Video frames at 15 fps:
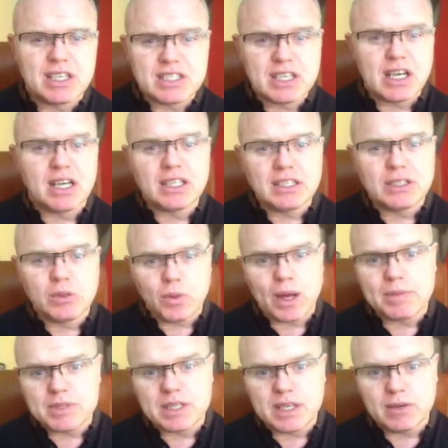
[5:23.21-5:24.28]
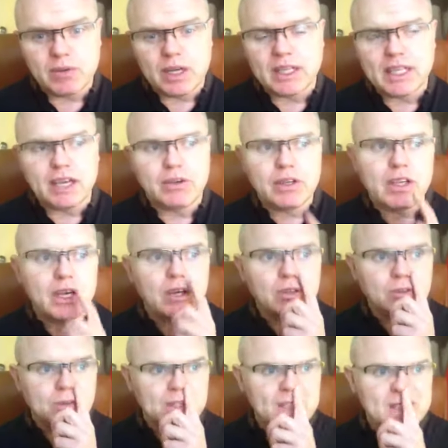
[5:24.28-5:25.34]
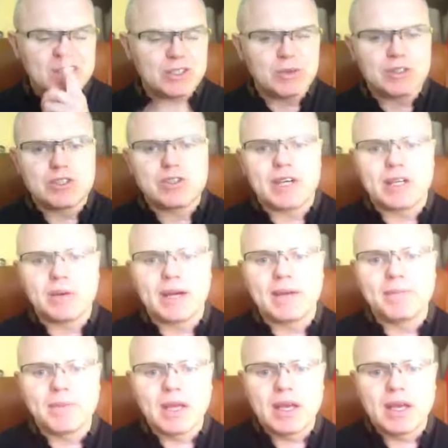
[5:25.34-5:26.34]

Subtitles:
It's on the website right now. You can go to it, listen to it straight away.